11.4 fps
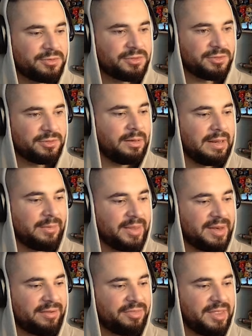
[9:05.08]
two. Now we
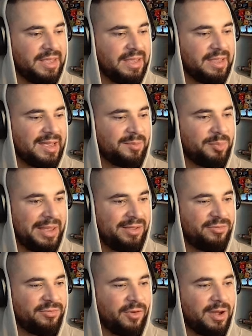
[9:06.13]
then have the
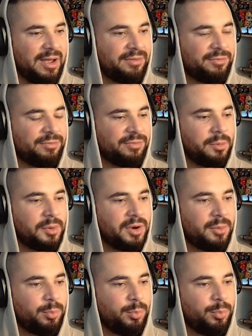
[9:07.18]
MP5. I'm
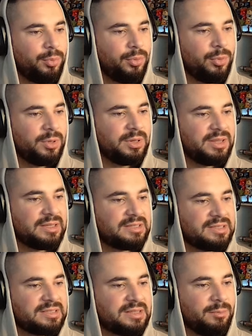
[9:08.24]
going to put
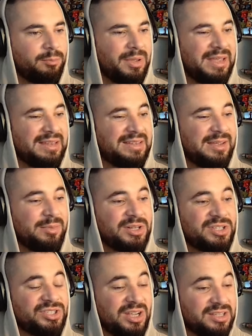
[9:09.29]
this B tier,
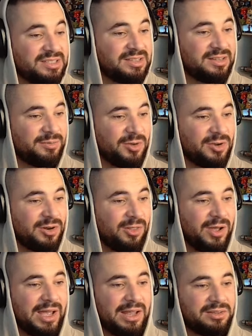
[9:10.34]
but just, I'm not going to
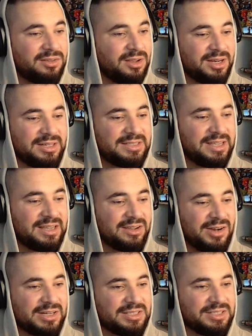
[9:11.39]
lie, I just think it
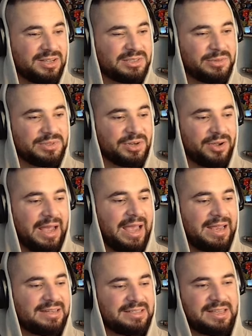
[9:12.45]
kind of sucks, which I
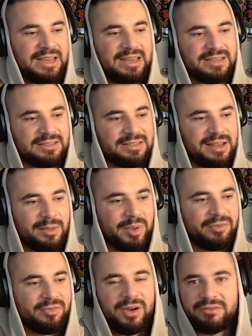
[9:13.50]
hate to see, because
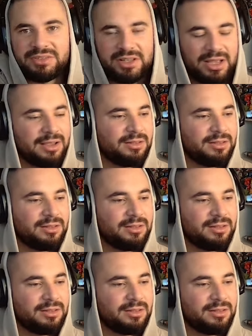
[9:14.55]
MP5 is like